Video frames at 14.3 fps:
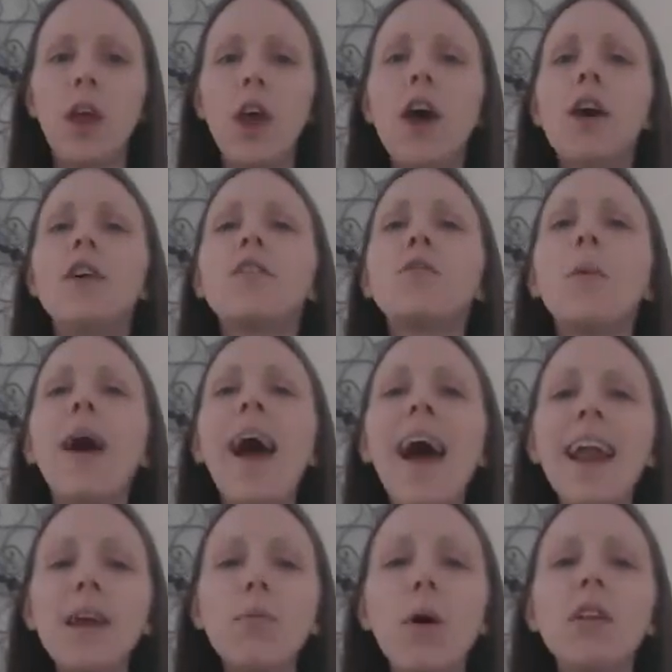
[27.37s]
So at
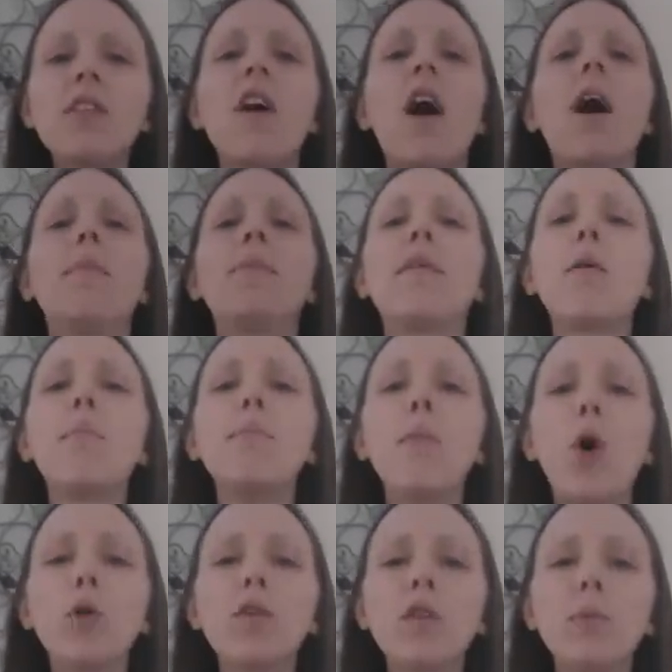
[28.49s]
any one time, there are
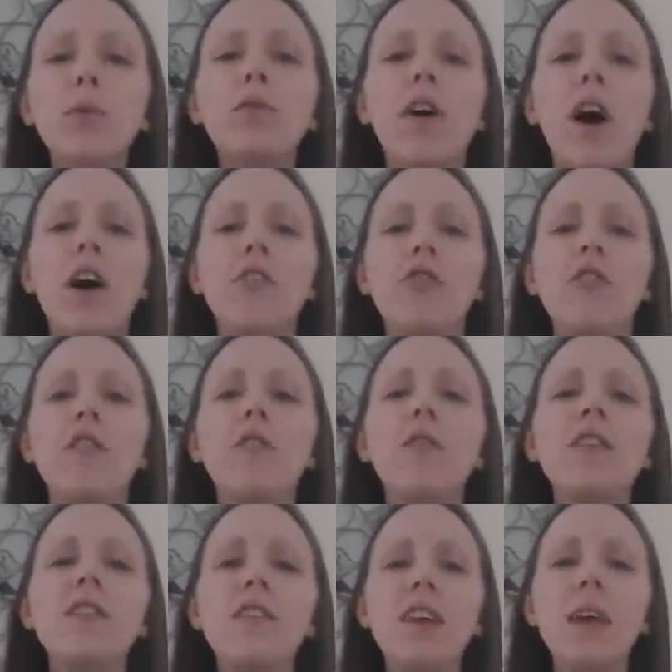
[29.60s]
multiple versions of the
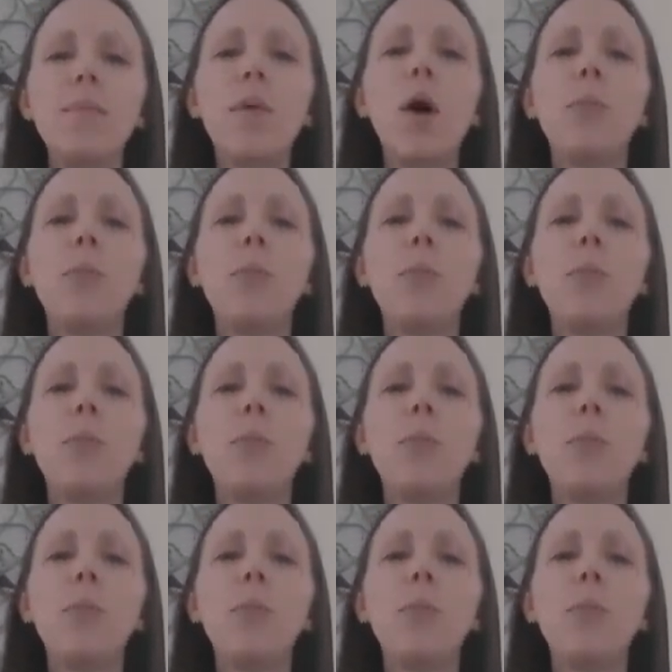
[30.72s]
CIMA